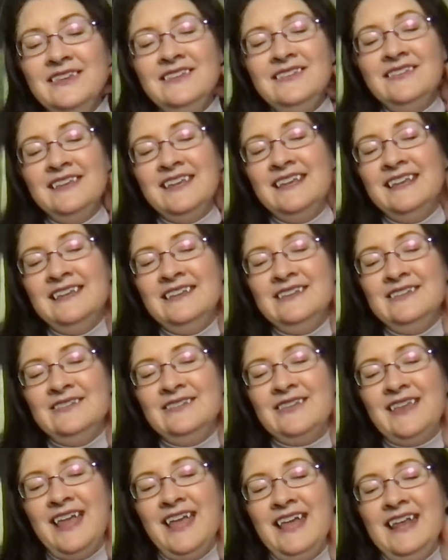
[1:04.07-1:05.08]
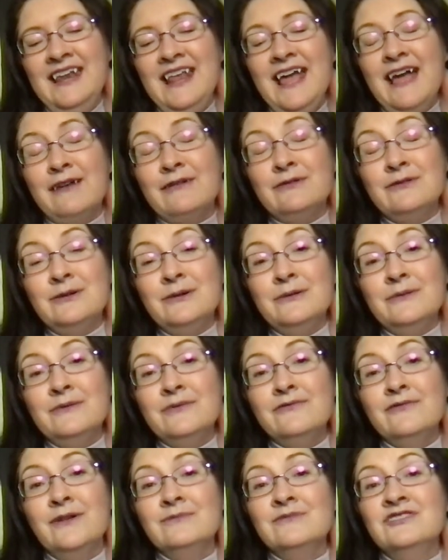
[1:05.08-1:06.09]
this is an excerpt
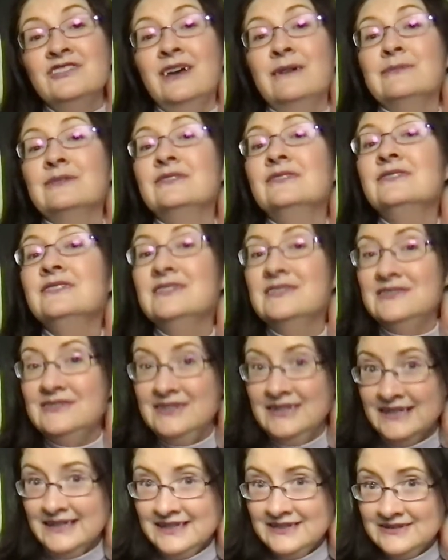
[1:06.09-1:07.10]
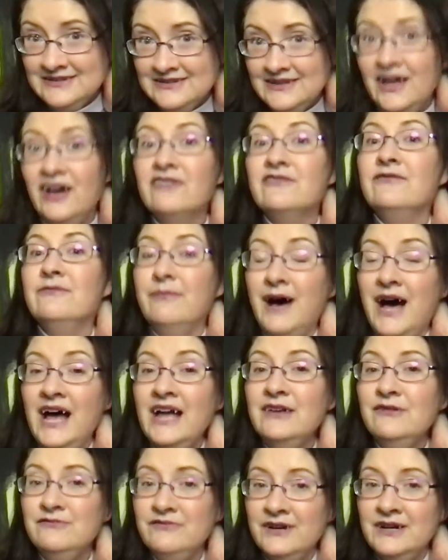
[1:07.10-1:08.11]
from chapter 6 of
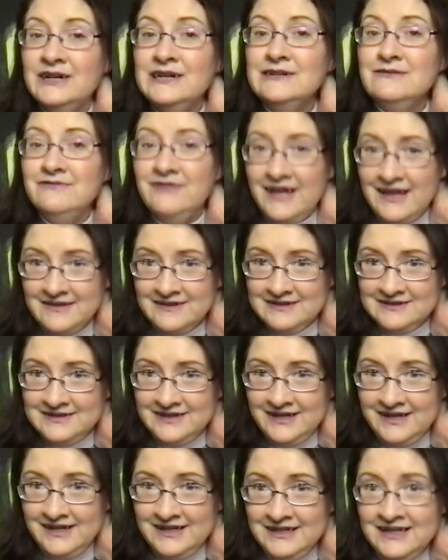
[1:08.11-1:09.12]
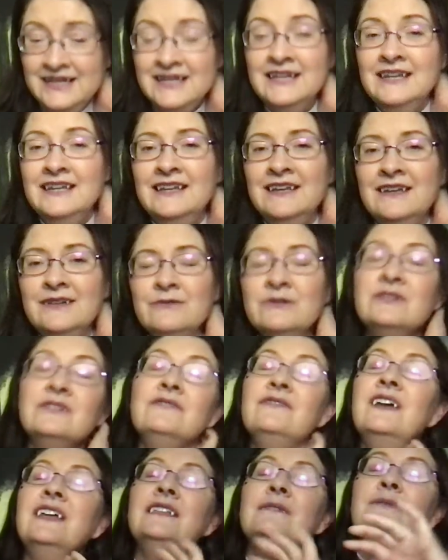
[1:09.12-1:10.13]
My Faerie Valentine. It's
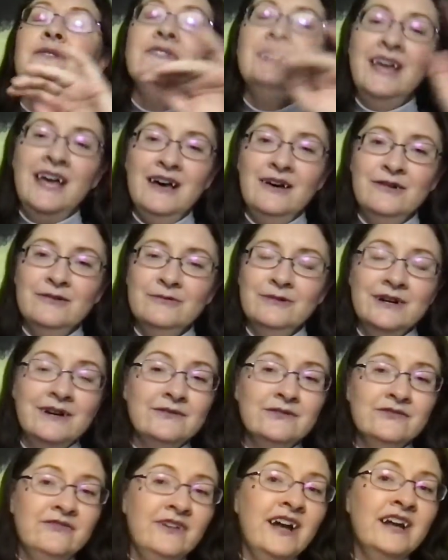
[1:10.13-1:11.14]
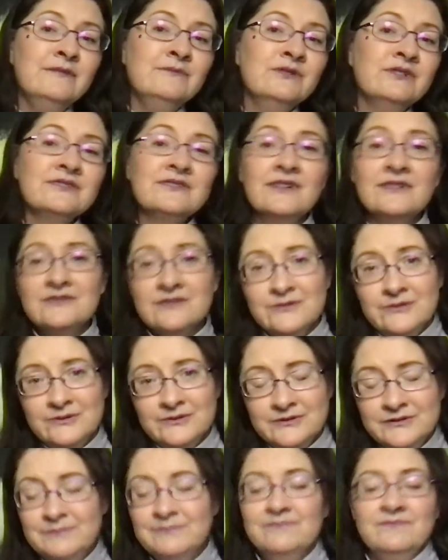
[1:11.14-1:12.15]
available now wherever fine books are
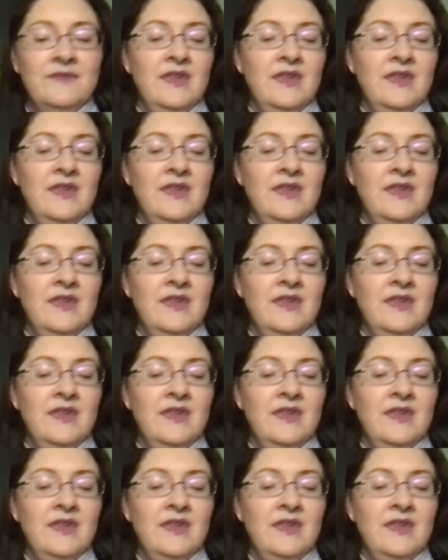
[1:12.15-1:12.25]
sold.